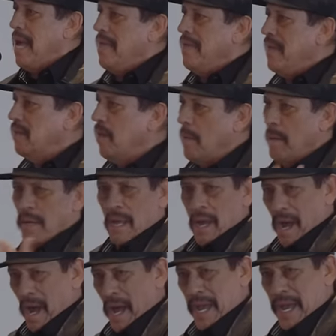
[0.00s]
And they talk about,
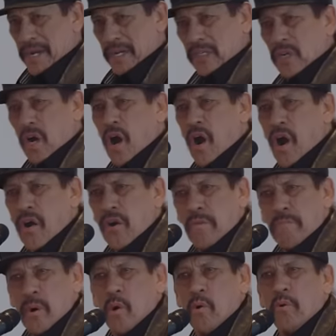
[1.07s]
"I had a car, a
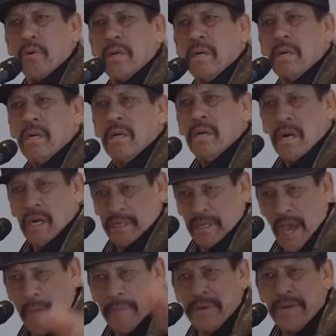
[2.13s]
boat, a
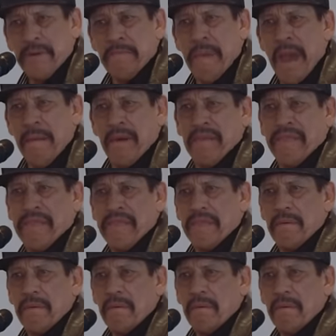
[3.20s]
cabin in Mammoth."